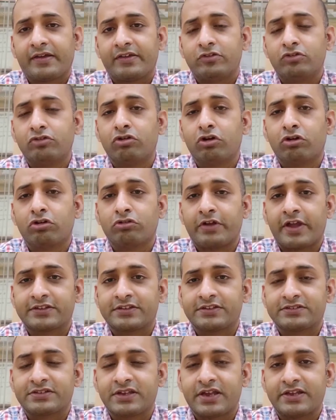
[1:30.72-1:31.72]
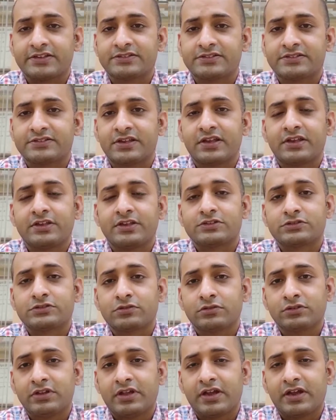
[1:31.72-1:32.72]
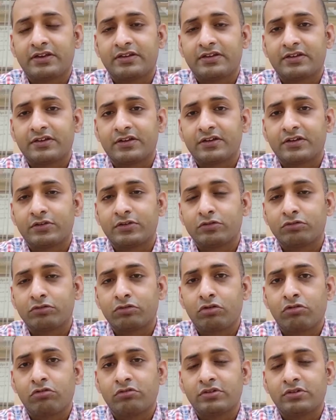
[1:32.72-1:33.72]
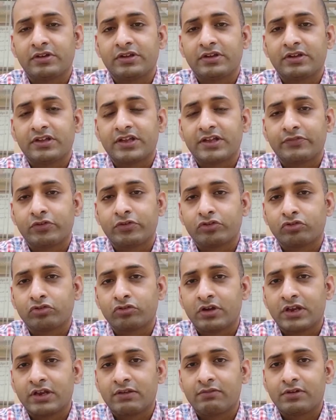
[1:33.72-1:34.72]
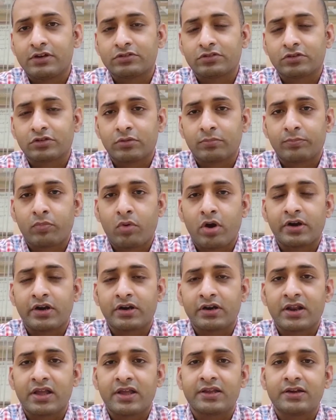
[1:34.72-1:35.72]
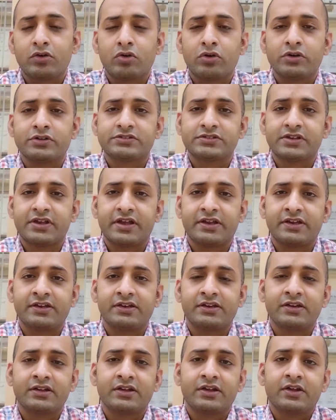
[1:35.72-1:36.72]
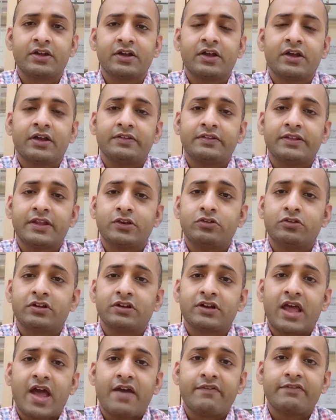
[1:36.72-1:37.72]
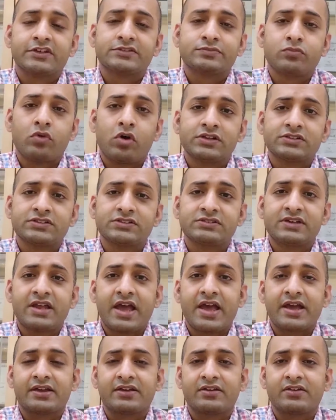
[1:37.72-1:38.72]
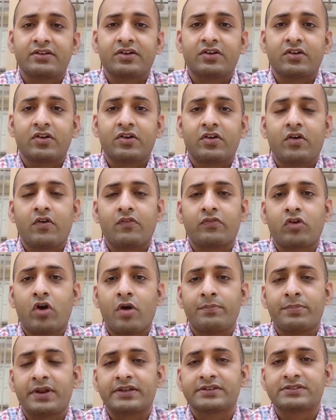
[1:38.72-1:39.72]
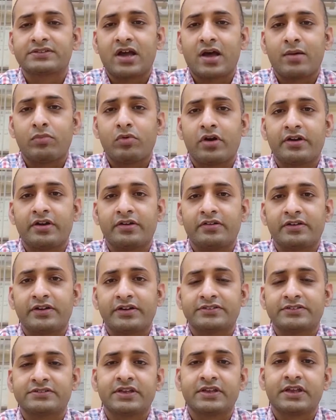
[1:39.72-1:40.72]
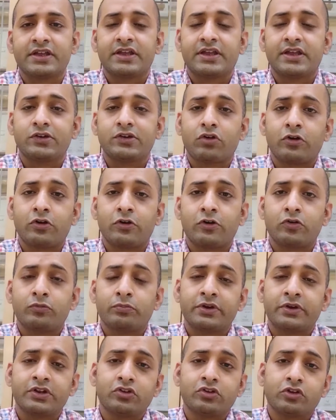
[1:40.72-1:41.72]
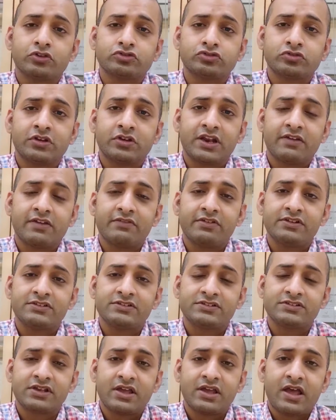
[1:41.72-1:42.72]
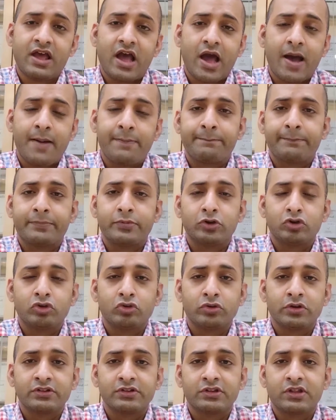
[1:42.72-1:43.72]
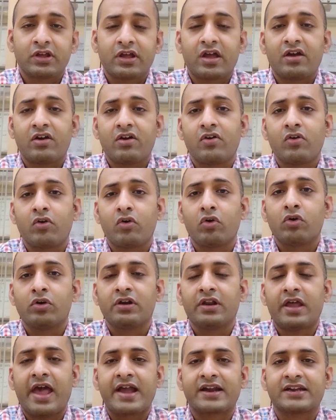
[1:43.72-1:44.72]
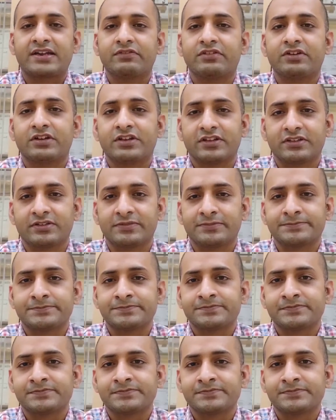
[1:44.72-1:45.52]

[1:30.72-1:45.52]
you go to exercise, so that you know if your sugar level is on the borderline lower side, then you can have a small snack of complex carbohydrates in order to bring your sugar levels up during the whole activity.